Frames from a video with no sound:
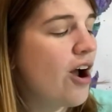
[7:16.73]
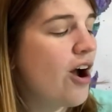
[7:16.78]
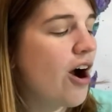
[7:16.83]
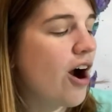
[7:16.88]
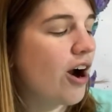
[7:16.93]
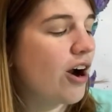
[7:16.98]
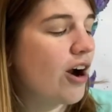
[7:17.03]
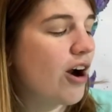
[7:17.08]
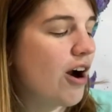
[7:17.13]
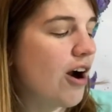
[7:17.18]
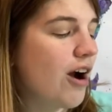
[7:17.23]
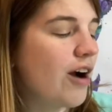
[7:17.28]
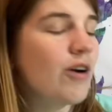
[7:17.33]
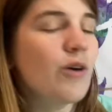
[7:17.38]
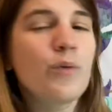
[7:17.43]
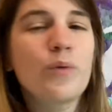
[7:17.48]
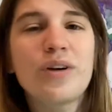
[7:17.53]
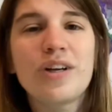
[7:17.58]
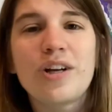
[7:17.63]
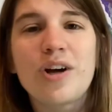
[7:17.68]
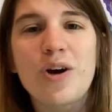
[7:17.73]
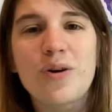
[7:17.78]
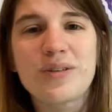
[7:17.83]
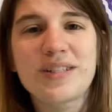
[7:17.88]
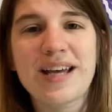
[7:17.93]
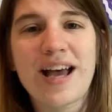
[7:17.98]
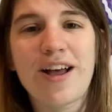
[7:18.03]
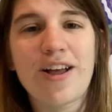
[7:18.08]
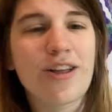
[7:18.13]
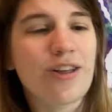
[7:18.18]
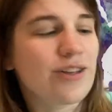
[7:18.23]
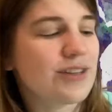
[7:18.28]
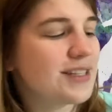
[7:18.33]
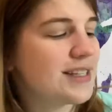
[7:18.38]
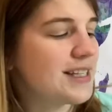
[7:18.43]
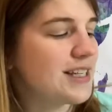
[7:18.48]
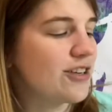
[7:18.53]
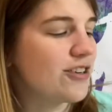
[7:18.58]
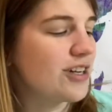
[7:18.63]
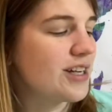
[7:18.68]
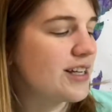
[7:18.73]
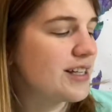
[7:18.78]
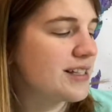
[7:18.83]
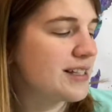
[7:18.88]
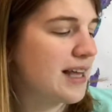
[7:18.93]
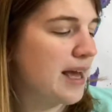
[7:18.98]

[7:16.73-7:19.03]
are Heartwood Hotel series.